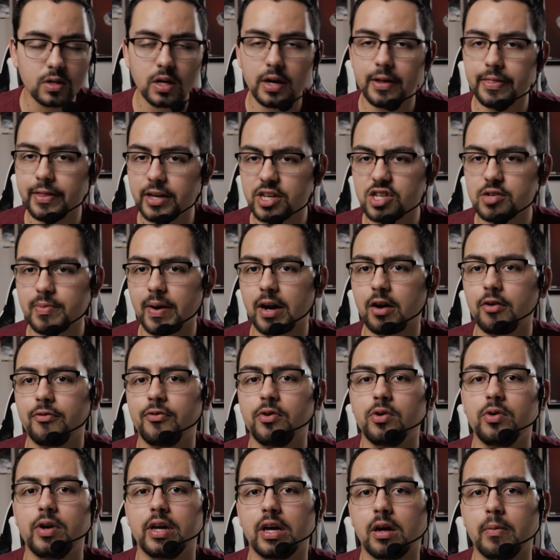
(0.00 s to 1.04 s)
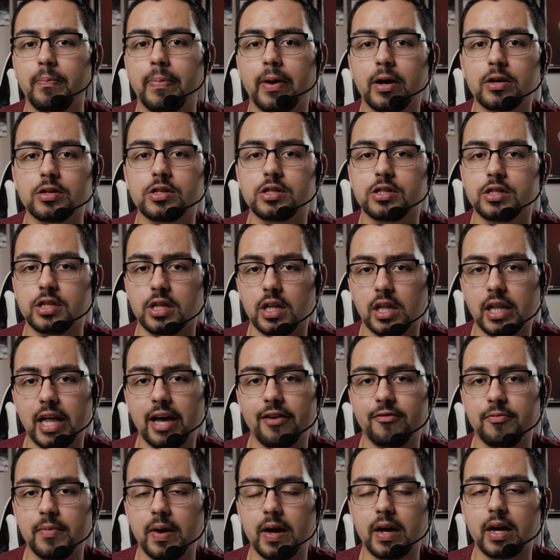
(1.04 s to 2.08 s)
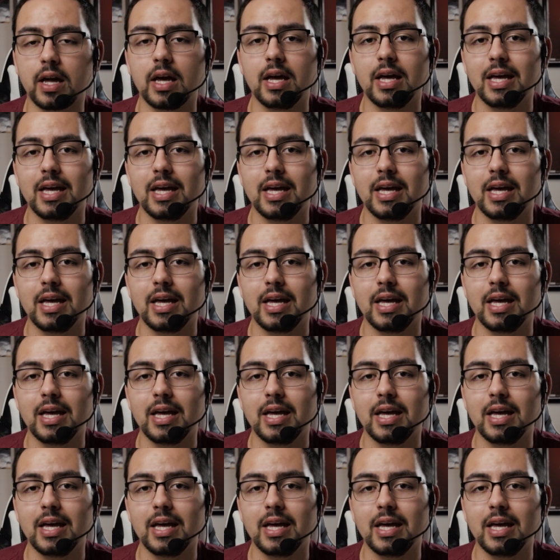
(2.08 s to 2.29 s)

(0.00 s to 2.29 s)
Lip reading: this microphone in comparison to the lav mic